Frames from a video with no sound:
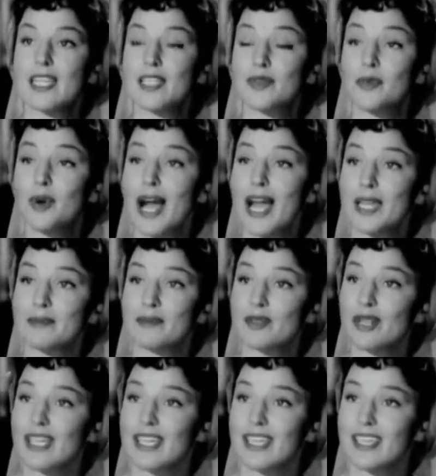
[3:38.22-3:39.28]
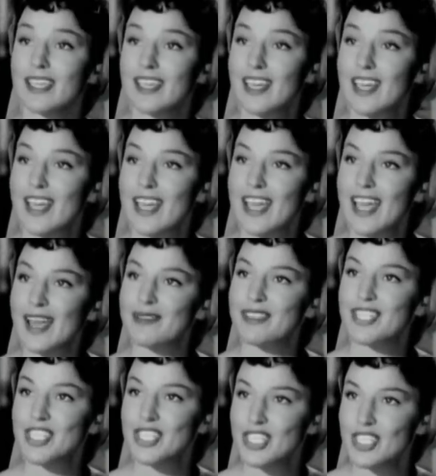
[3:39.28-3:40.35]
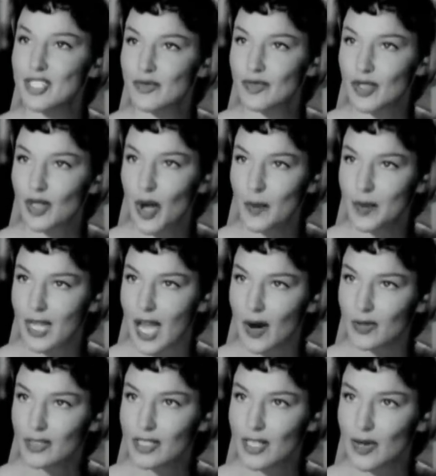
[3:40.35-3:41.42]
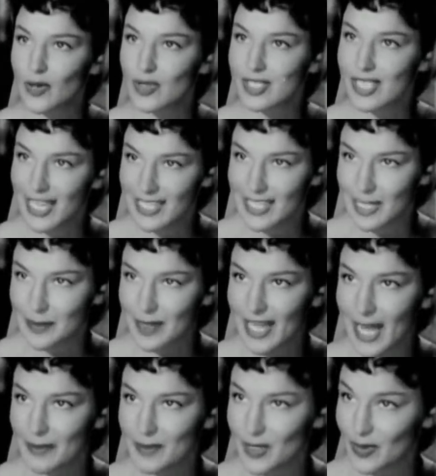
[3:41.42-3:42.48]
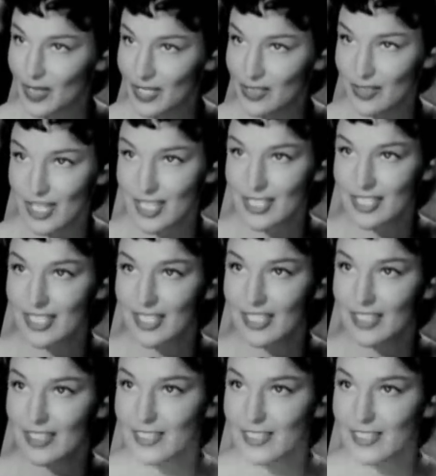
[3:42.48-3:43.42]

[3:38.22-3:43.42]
And why, pray, have the deeds of a common outlaw suddenly become so interesting?